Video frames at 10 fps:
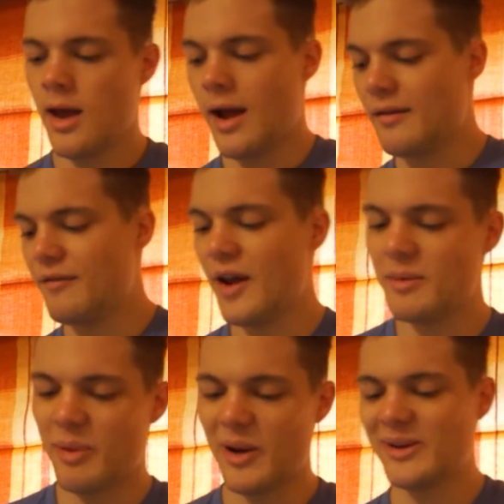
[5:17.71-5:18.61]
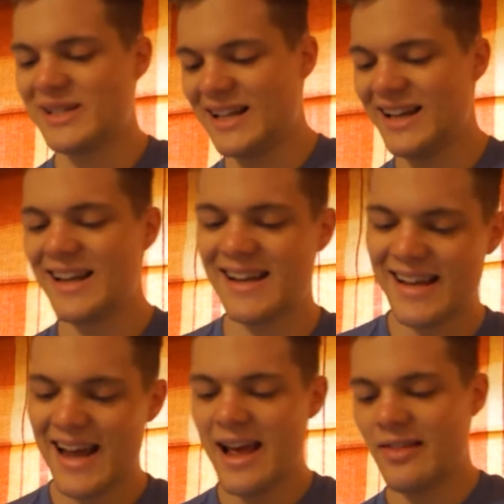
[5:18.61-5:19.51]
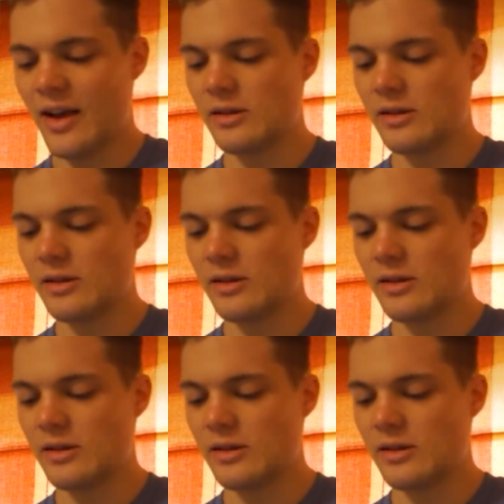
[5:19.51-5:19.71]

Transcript: and vain posing that